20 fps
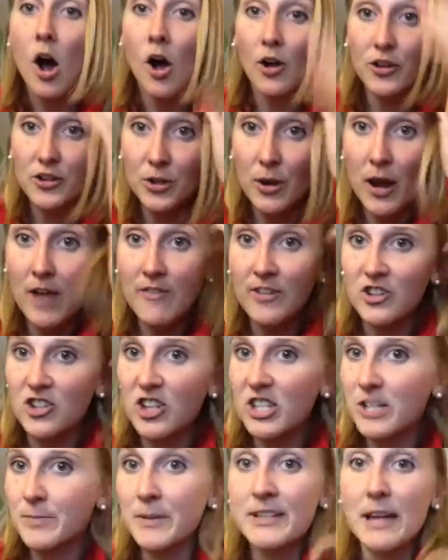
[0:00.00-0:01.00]
also having
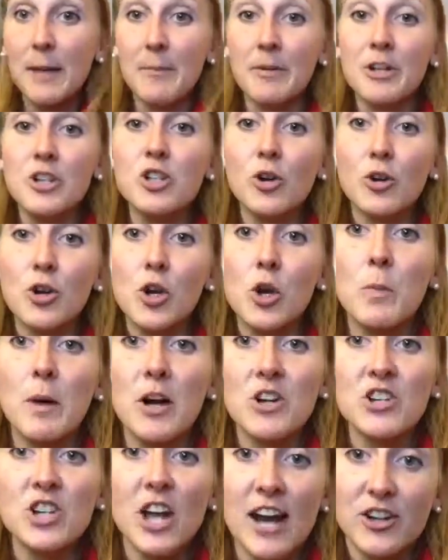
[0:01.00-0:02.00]
shin splints. I'm going to show you a
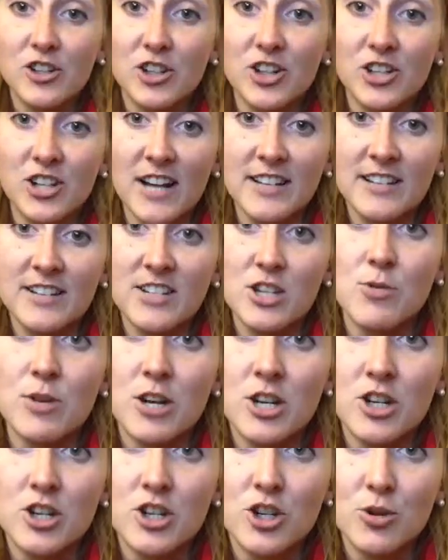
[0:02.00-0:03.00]
bunch of exercises you
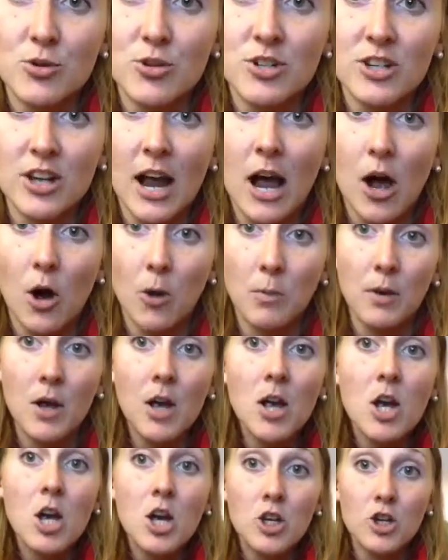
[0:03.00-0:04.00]
can do to help
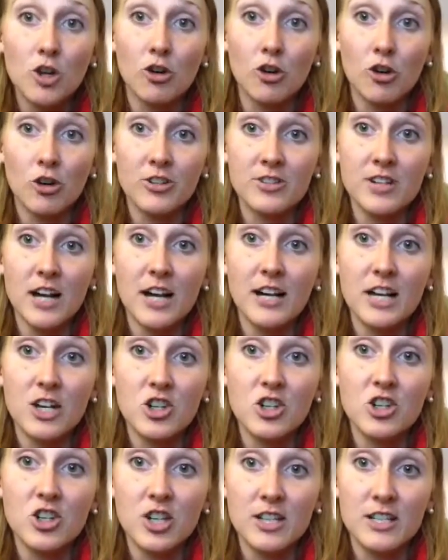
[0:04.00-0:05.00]
your girls not
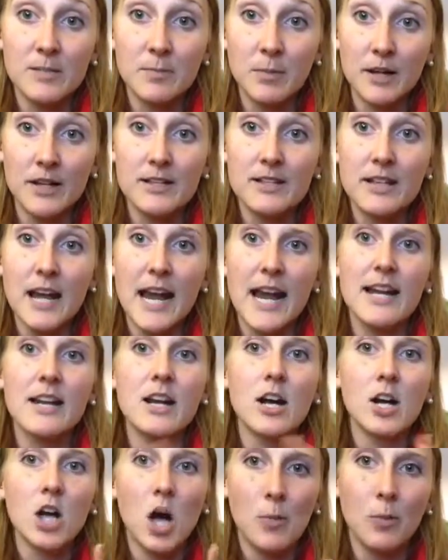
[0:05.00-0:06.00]
get shin splints,
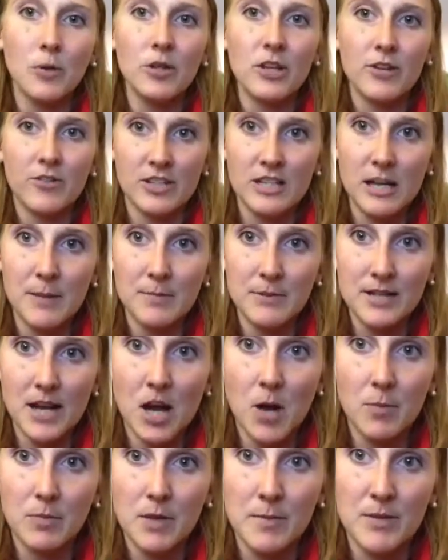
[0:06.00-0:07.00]
and a couple different tips
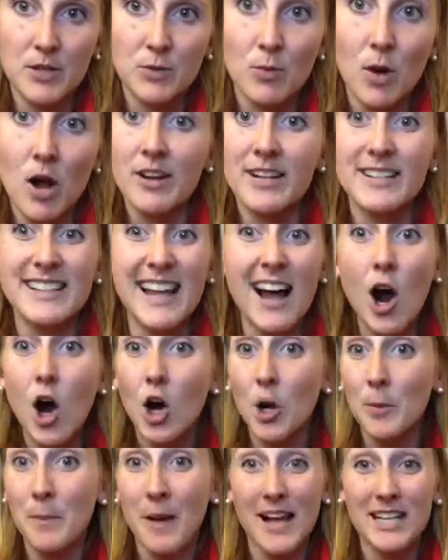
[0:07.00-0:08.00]
to help them as well. Because that
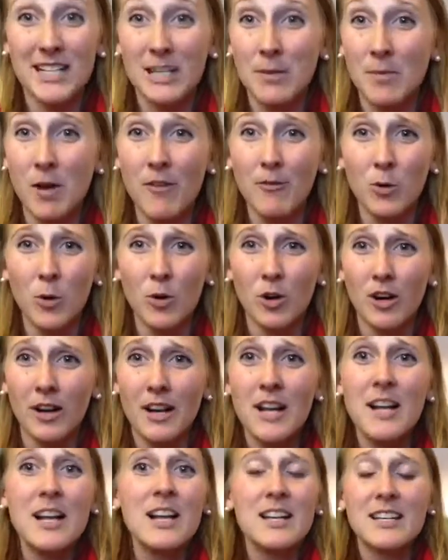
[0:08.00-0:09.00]
hard basketball
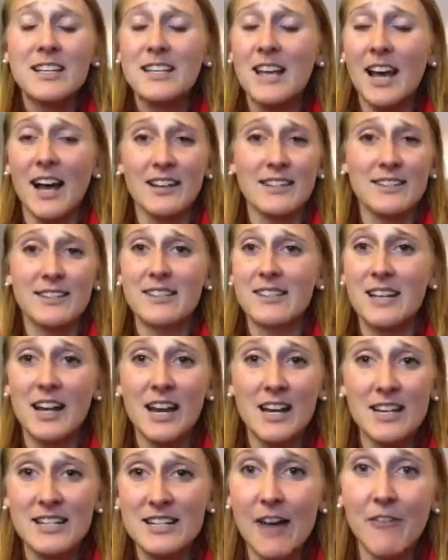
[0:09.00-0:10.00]
floor, yes,
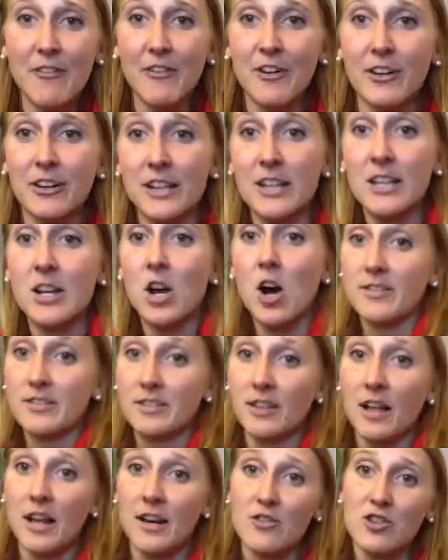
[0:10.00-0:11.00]
can definitely
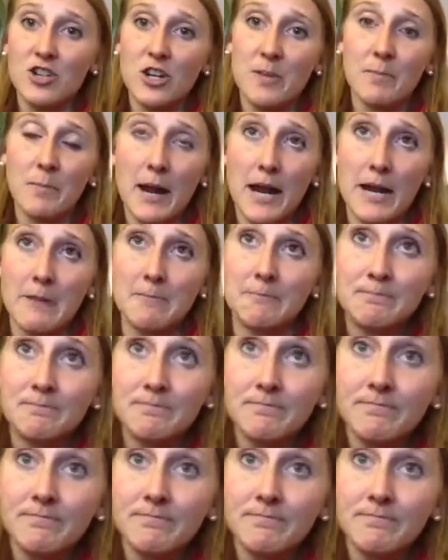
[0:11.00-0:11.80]
cause a lot of shin pain.